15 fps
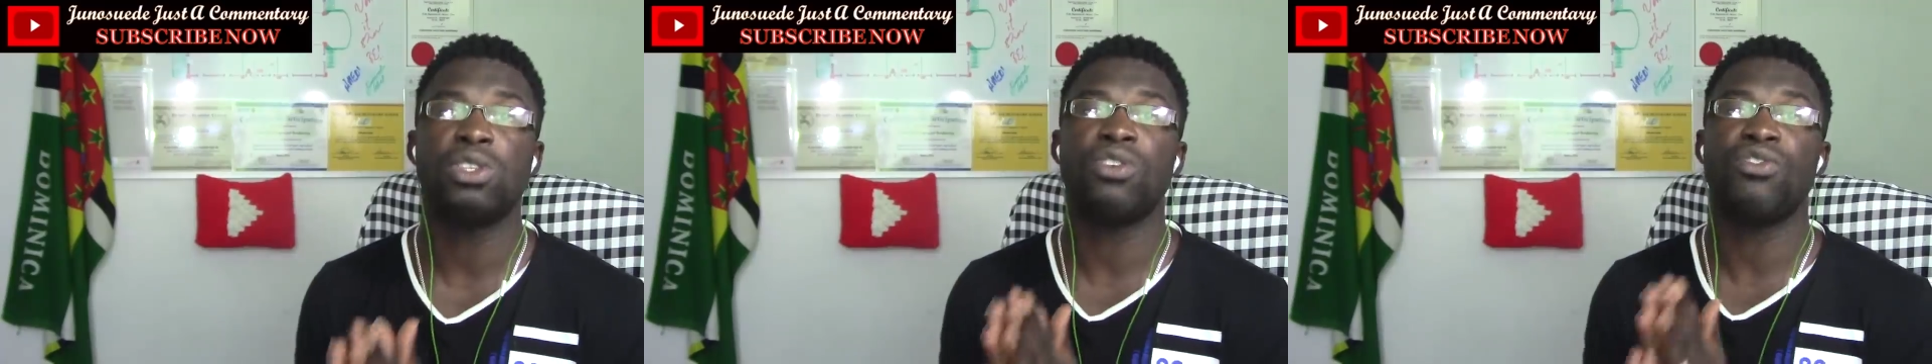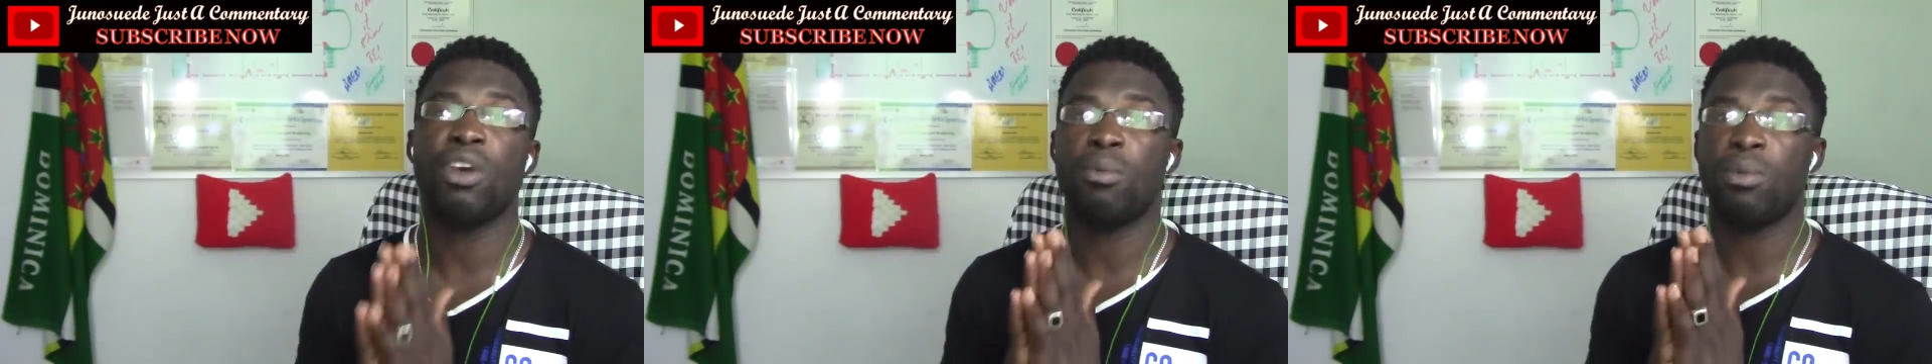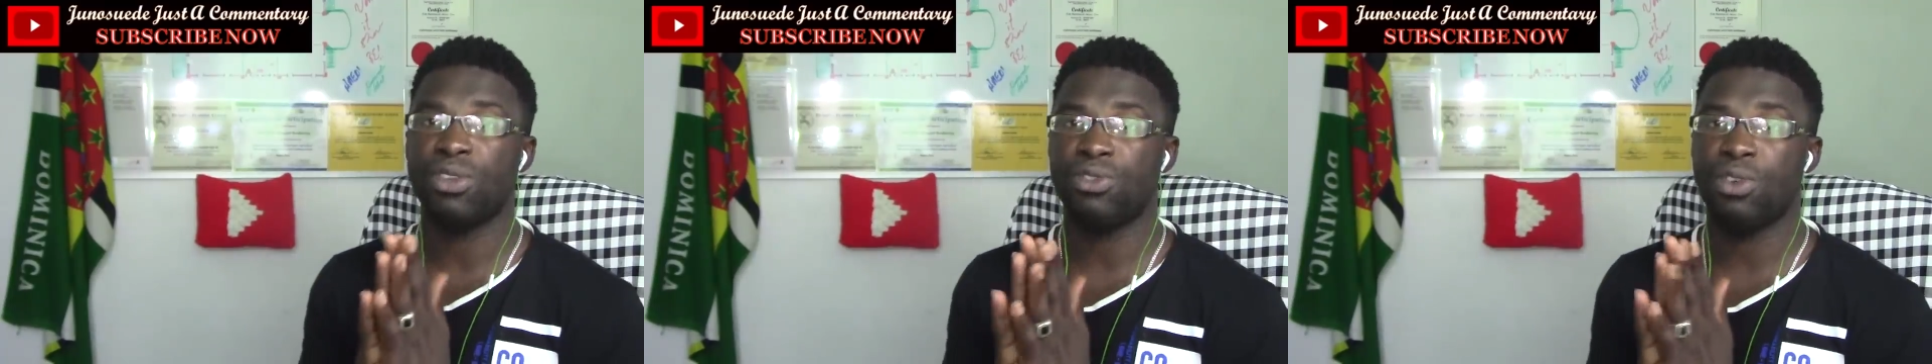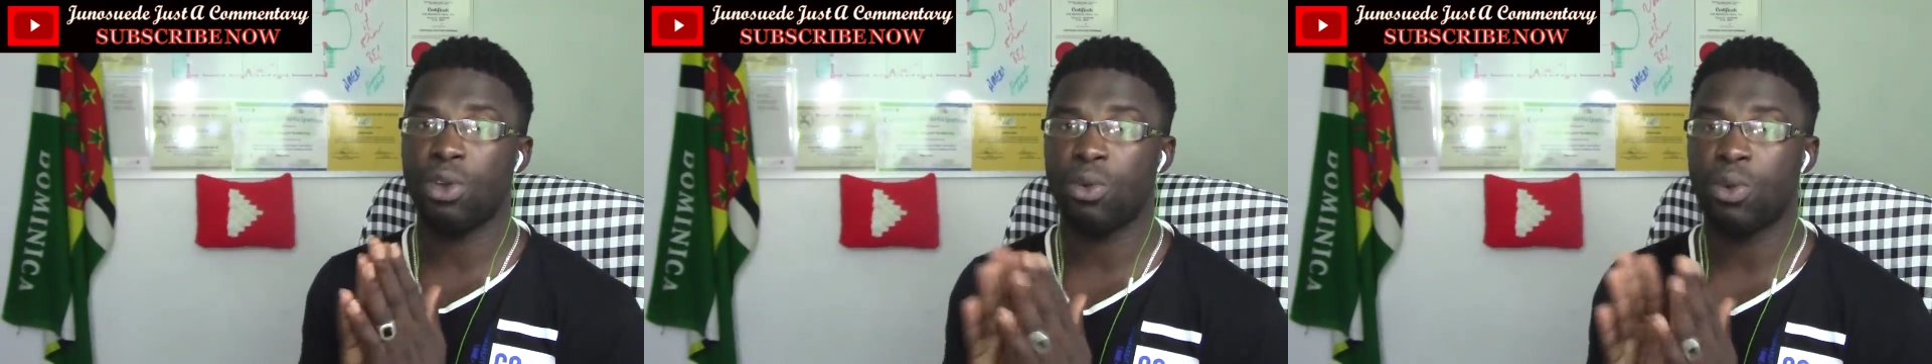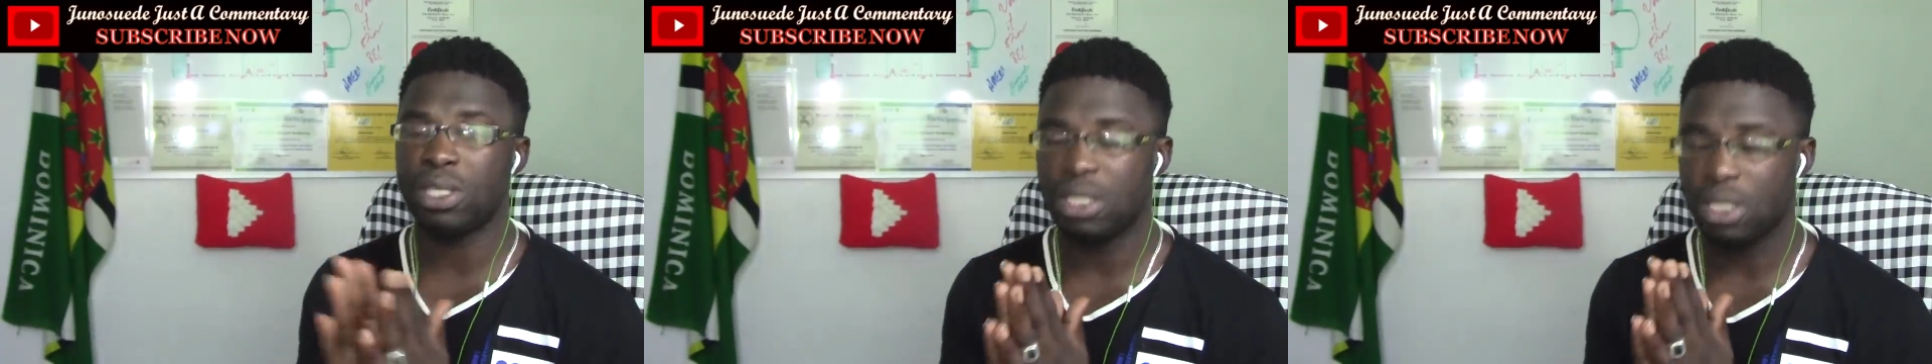so very much for your
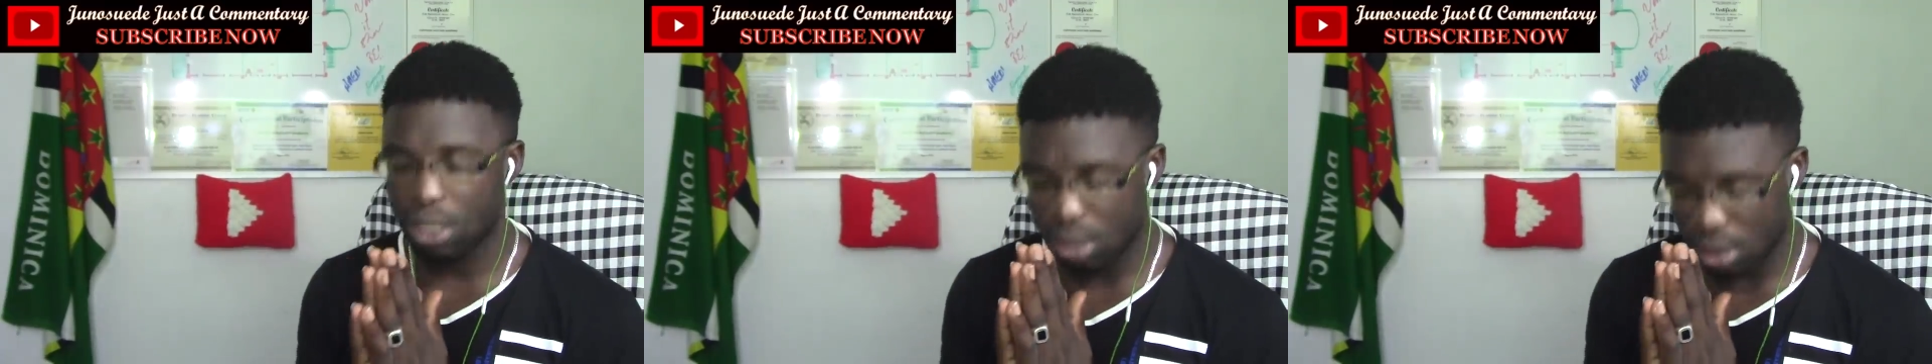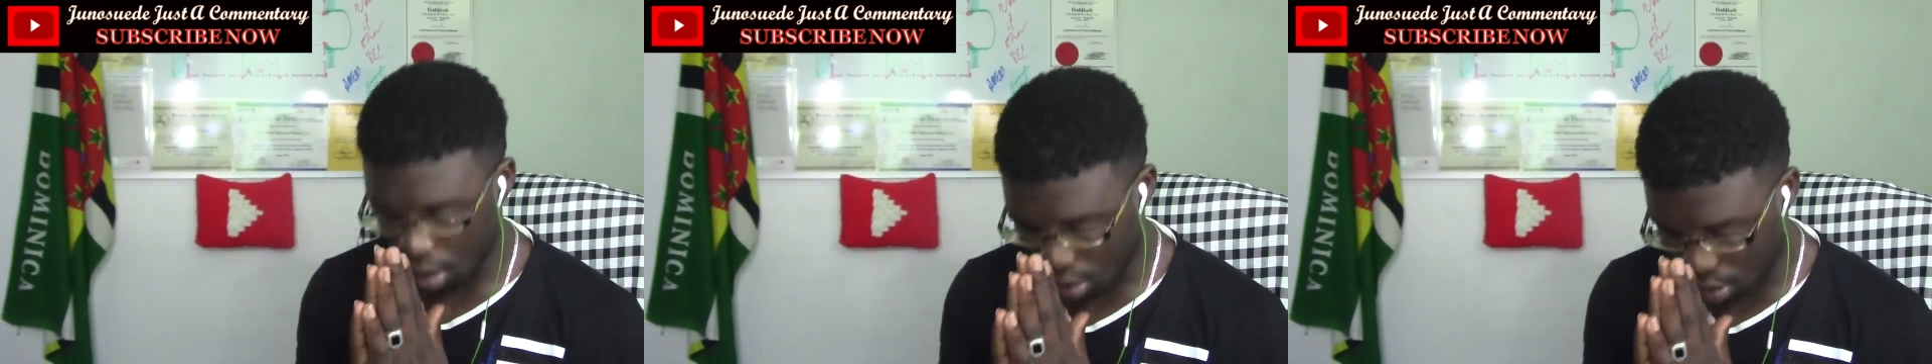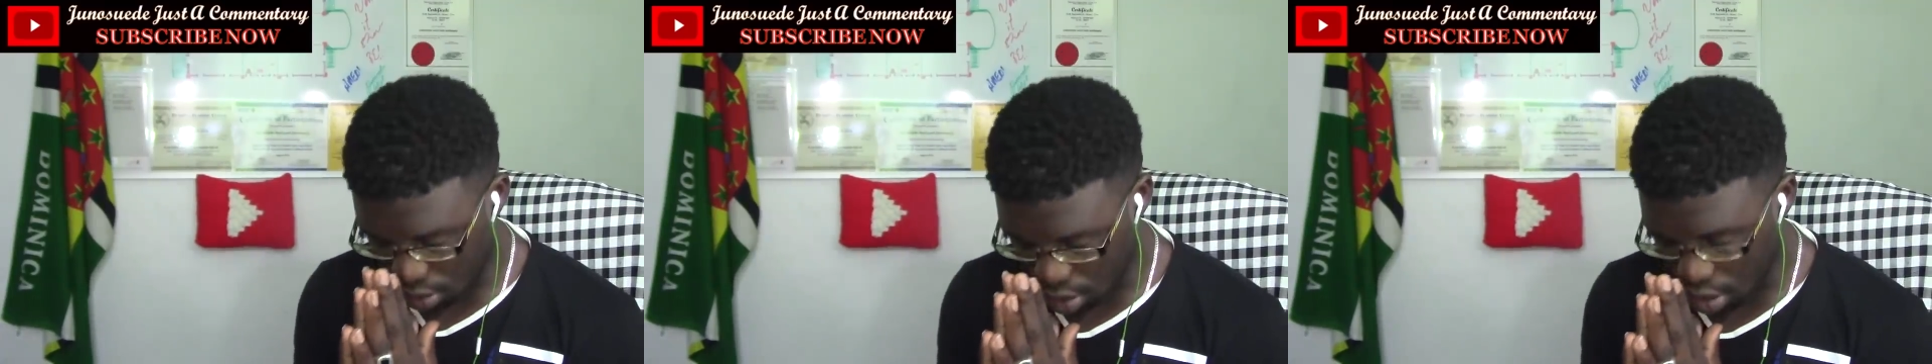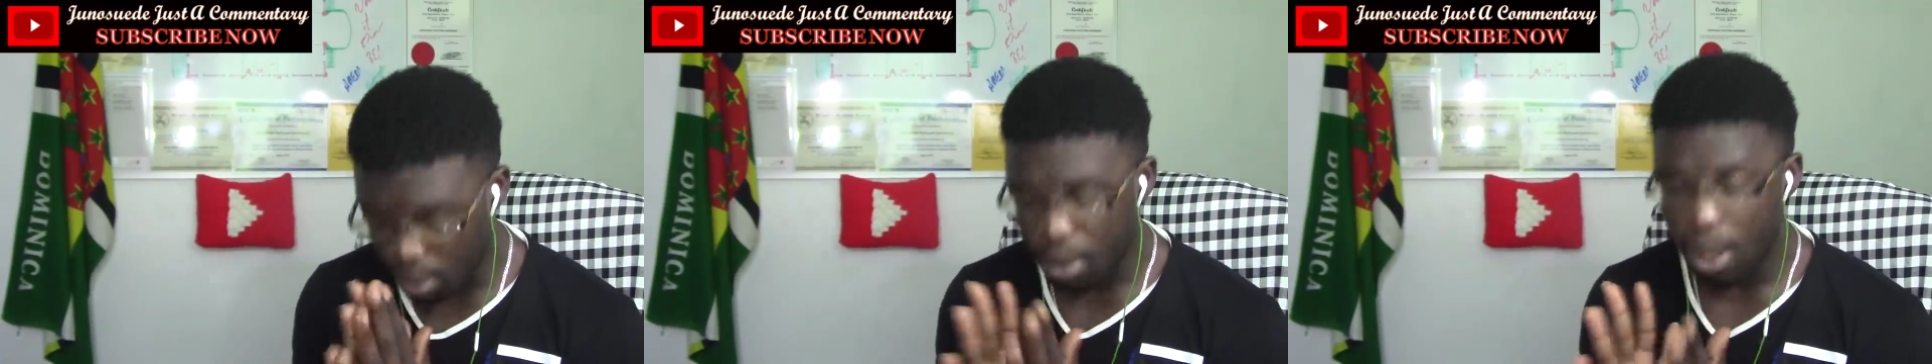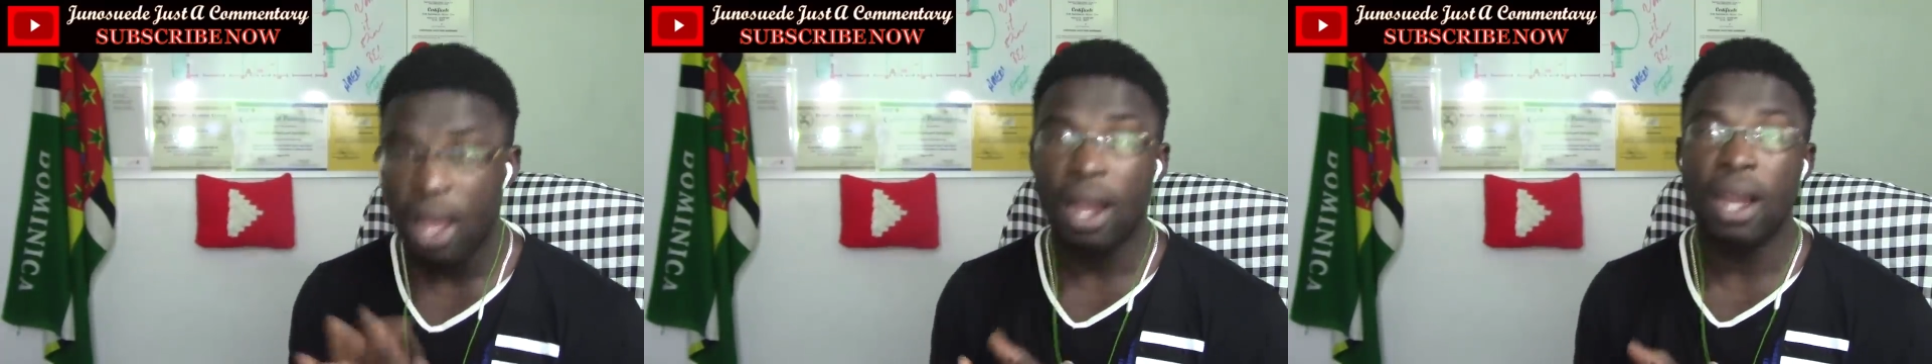questions sorry
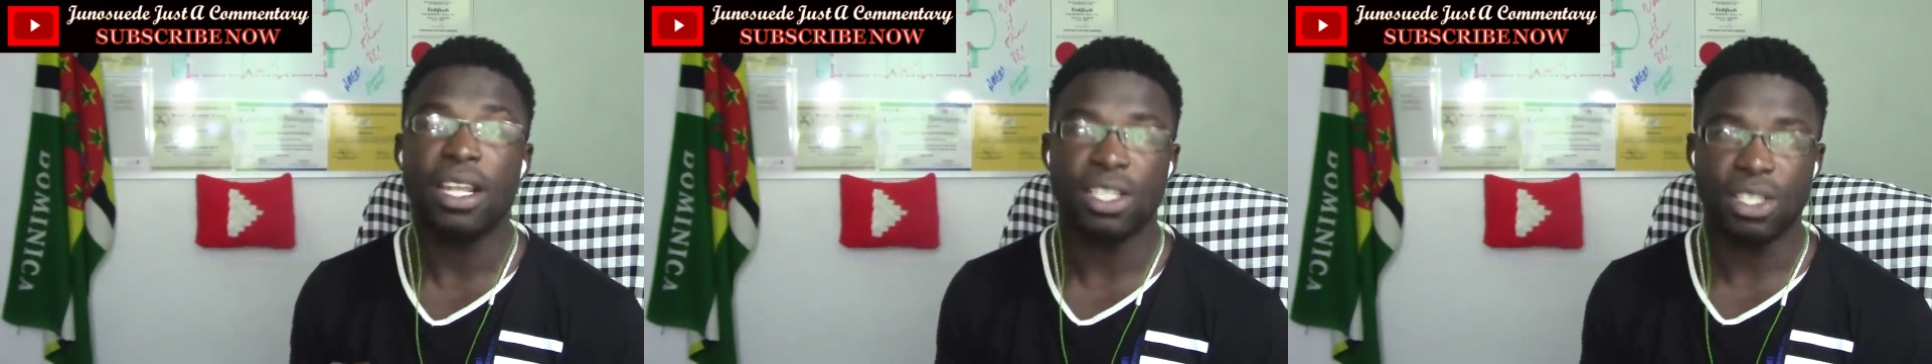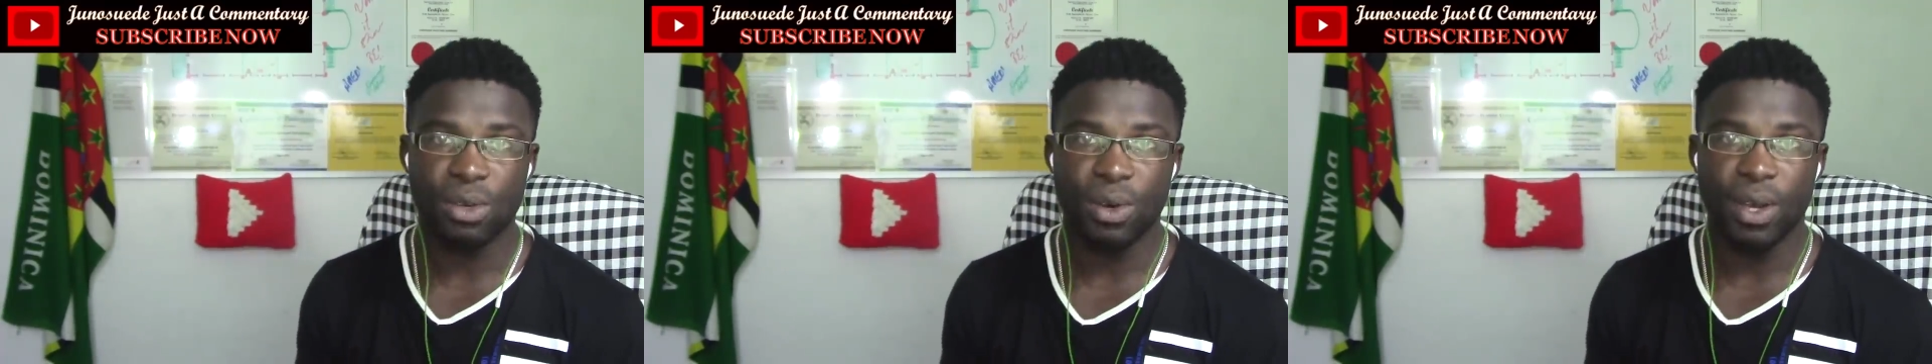crab let's go